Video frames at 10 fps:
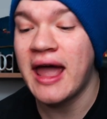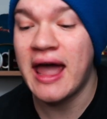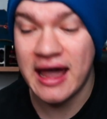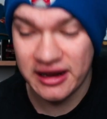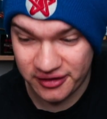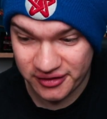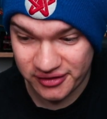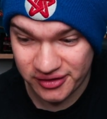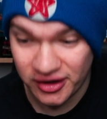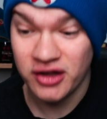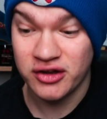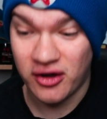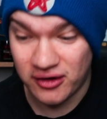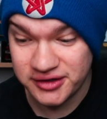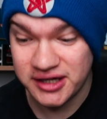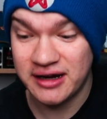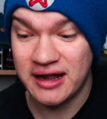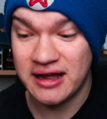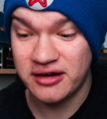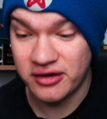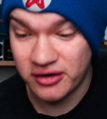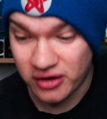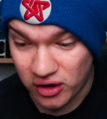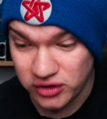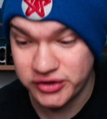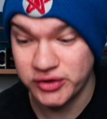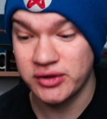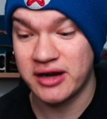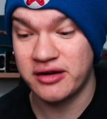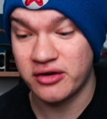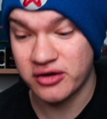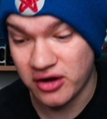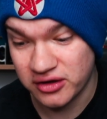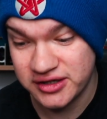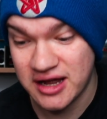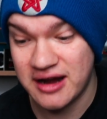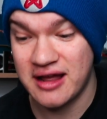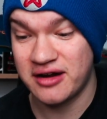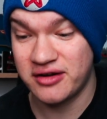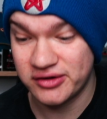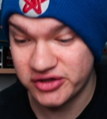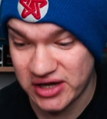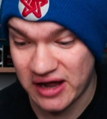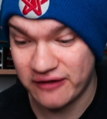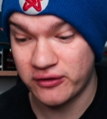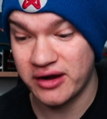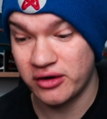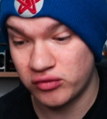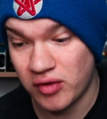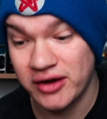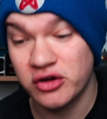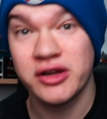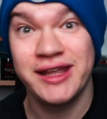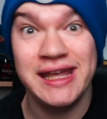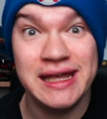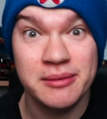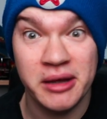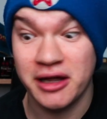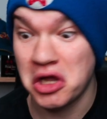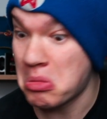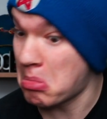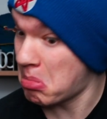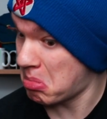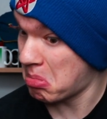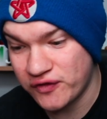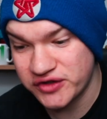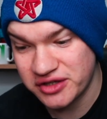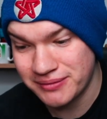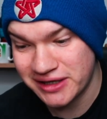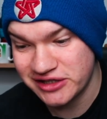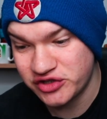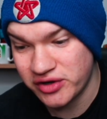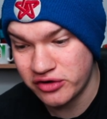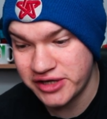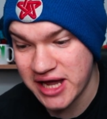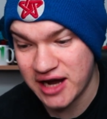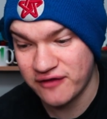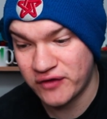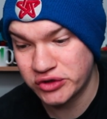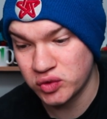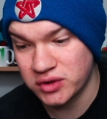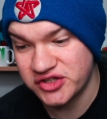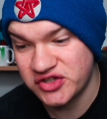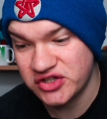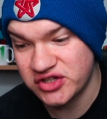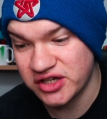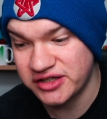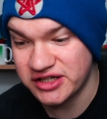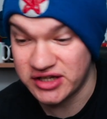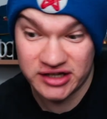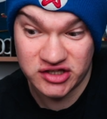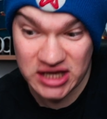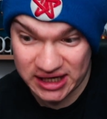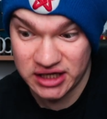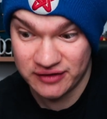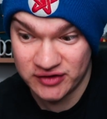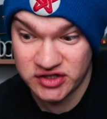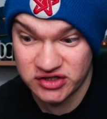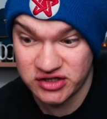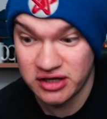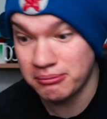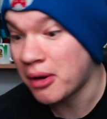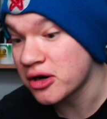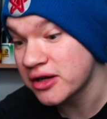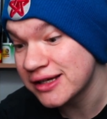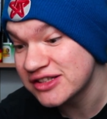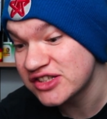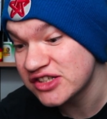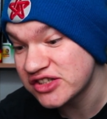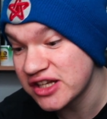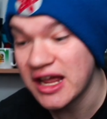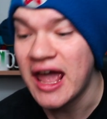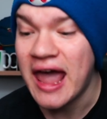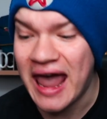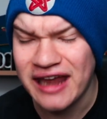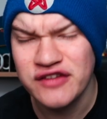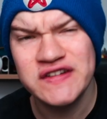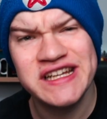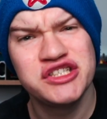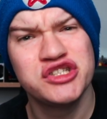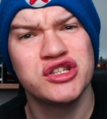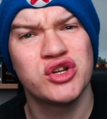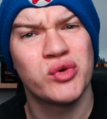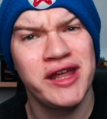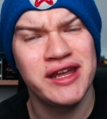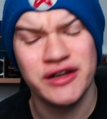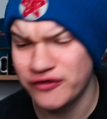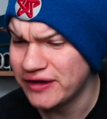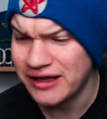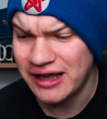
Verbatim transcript: editor, content editor, how-to editor, content editor, staff writer, writer gaming, office administrator, tech virtual assistant, executive assistant, marketing assistant, head of digital creative.